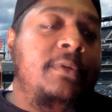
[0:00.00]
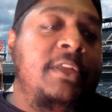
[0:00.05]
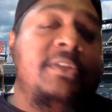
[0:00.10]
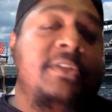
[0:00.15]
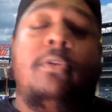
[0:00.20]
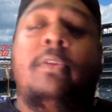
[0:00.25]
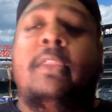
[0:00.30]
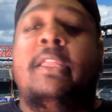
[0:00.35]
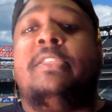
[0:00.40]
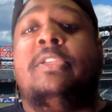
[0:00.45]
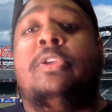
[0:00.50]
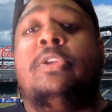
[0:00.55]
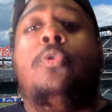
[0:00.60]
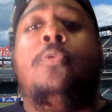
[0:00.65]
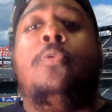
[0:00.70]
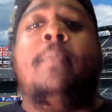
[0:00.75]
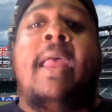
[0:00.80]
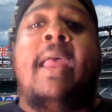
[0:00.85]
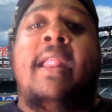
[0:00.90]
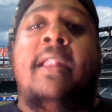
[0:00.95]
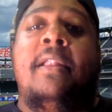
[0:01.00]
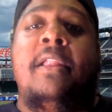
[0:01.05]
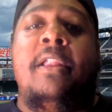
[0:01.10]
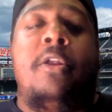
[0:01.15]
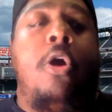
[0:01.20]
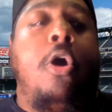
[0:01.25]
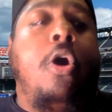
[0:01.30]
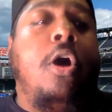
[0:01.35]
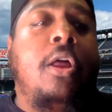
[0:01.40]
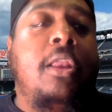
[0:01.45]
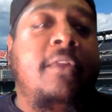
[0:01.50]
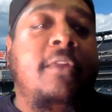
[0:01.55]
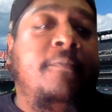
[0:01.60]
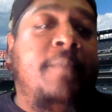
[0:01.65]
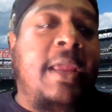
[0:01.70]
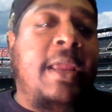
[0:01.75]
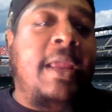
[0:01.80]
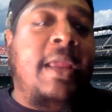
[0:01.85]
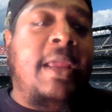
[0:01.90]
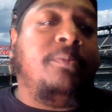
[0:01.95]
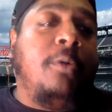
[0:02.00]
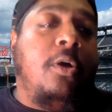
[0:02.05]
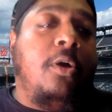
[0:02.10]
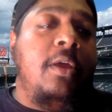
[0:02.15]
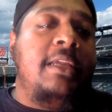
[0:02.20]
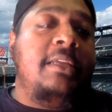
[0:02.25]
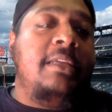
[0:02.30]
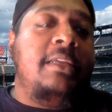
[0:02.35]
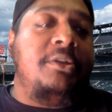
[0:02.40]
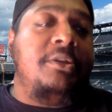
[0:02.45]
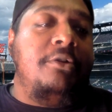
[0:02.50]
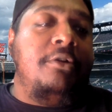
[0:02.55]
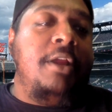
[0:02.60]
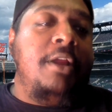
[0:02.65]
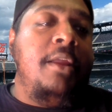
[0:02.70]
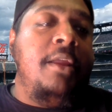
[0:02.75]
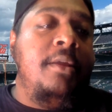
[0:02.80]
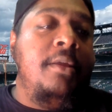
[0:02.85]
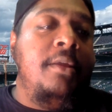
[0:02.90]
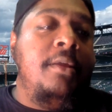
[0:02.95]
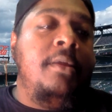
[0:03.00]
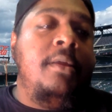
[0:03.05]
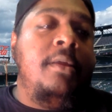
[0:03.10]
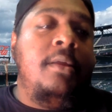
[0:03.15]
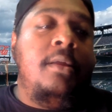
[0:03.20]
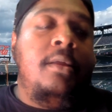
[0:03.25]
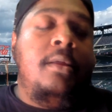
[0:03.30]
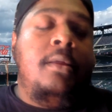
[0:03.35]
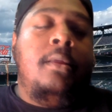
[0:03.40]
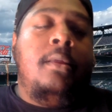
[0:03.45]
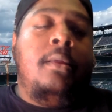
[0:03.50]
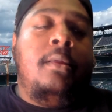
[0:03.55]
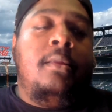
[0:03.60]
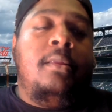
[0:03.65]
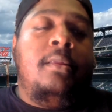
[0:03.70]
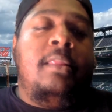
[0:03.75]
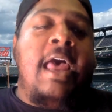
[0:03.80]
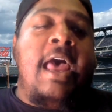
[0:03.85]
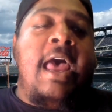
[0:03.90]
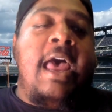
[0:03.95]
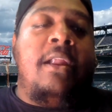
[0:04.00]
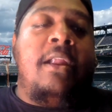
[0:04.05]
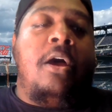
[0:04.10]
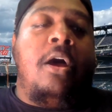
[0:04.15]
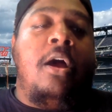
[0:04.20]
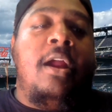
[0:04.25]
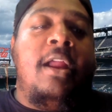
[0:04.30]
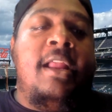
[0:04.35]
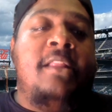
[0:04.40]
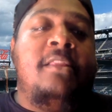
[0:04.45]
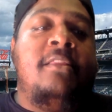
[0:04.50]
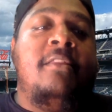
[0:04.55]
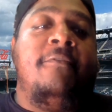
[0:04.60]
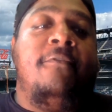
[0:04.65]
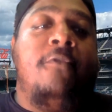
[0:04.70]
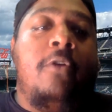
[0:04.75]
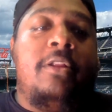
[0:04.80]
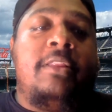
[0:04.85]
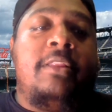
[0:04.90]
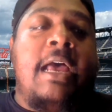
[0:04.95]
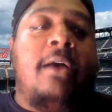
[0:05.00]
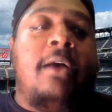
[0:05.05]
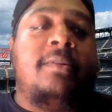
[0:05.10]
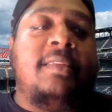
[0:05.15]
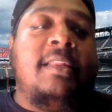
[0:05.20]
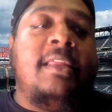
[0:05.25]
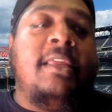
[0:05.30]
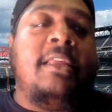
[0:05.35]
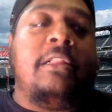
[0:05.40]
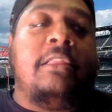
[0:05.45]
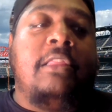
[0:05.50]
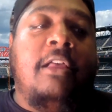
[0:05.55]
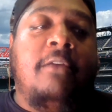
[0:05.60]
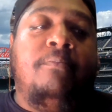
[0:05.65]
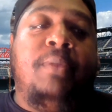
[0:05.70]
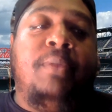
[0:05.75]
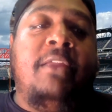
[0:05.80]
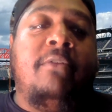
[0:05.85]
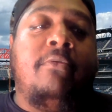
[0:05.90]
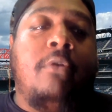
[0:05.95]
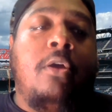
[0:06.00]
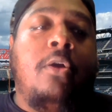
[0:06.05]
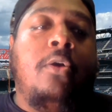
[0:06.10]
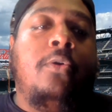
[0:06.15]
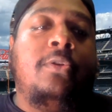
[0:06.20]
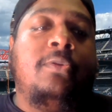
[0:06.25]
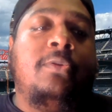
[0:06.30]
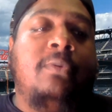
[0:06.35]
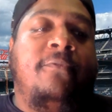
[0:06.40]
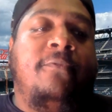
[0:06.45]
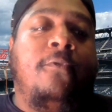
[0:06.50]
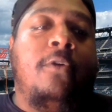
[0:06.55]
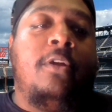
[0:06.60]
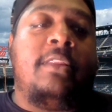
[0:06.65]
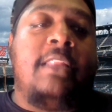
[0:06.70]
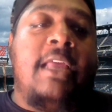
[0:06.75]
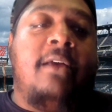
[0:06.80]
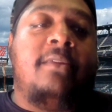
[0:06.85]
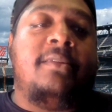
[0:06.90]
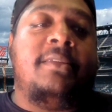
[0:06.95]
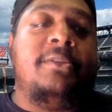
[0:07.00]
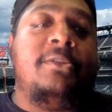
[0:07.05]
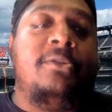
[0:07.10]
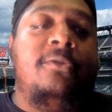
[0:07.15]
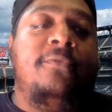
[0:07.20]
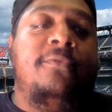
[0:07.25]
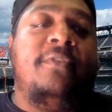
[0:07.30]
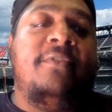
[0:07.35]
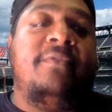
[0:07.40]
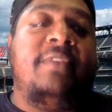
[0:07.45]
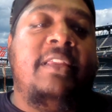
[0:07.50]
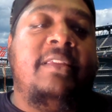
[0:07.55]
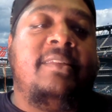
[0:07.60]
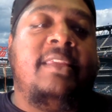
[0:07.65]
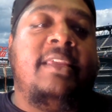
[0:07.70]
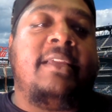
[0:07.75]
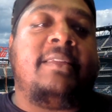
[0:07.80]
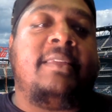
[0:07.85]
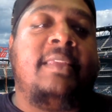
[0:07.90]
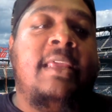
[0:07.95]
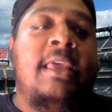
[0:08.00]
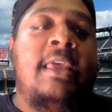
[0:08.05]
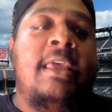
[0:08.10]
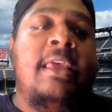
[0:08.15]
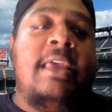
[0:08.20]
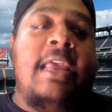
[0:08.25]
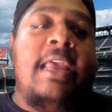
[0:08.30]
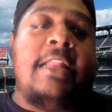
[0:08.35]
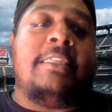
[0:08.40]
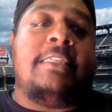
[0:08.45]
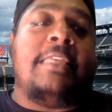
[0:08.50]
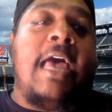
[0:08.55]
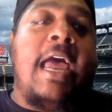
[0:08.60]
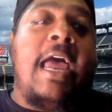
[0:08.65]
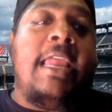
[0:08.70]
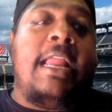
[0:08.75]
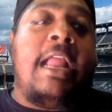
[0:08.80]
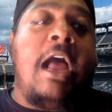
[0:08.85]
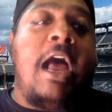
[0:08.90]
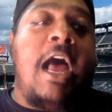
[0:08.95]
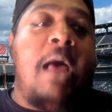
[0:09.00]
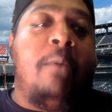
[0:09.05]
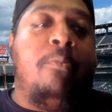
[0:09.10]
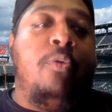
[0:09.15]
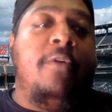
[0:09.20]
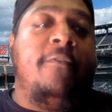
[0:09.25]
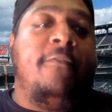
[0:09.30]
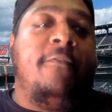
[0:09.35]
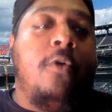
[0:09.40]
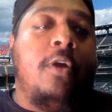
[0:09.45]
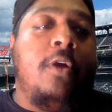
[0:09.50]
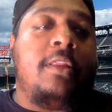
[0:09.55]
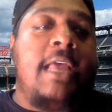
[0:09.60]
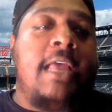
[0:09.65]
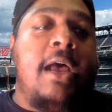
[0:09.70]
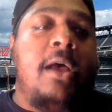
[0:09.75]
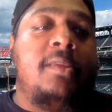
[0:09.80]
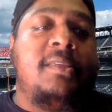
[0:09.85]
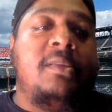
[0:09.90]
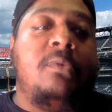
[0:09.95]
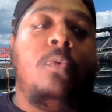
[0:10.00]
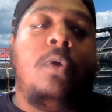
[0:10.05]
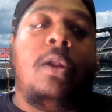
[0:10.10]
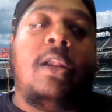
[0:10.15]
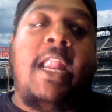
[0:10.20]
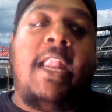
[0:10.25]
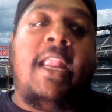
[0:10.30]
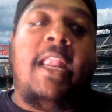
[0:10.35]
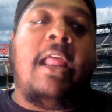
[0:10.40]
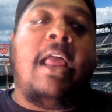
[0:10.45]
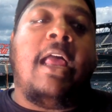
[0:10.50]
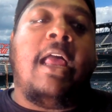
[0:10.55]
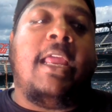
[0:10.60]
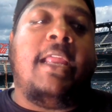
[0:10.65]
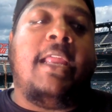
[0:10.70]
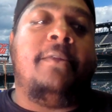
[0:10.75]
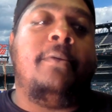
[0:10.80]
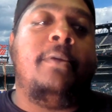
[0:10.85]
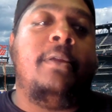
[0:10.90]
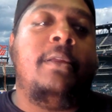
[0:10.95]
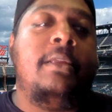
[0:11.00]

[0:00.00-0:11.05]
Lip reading: There's only two men in all of baseball history that are in the 4,000 hit club. Pete Rose with 4,256 and Ty Cobb with 4,189.